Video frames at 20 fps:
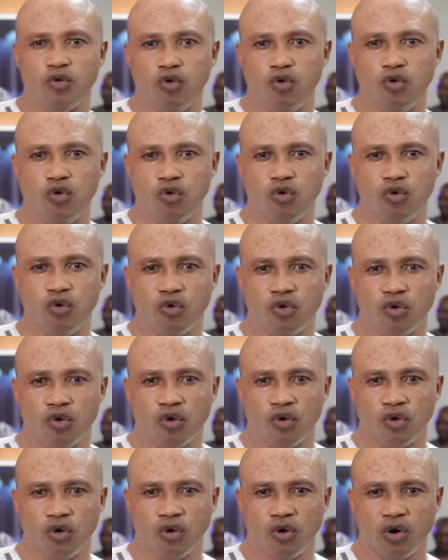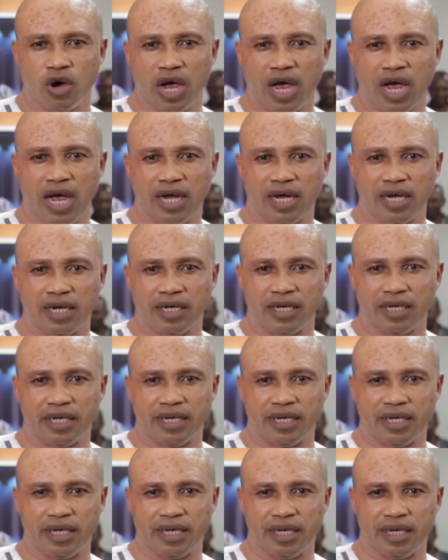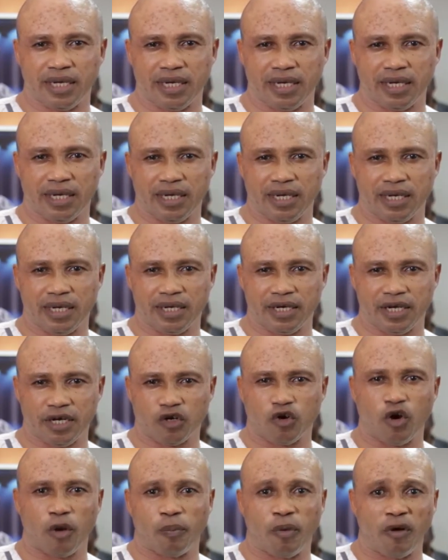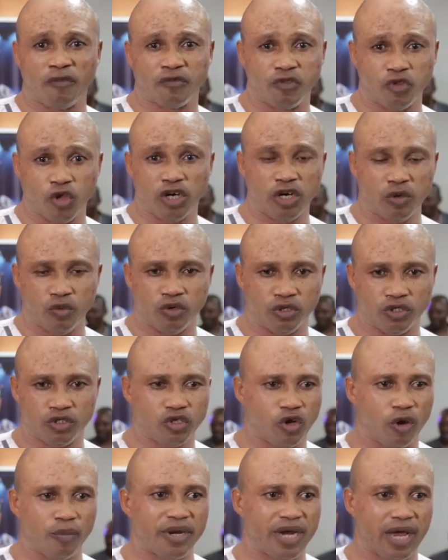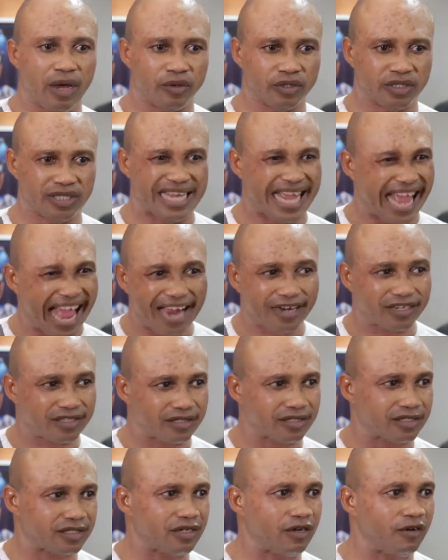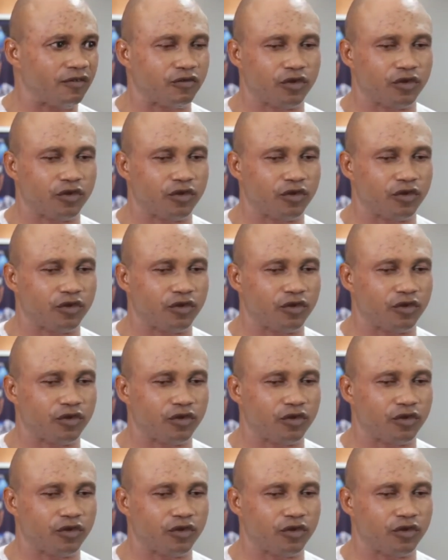who are uh, the crop of Nollywood coming out, the actors of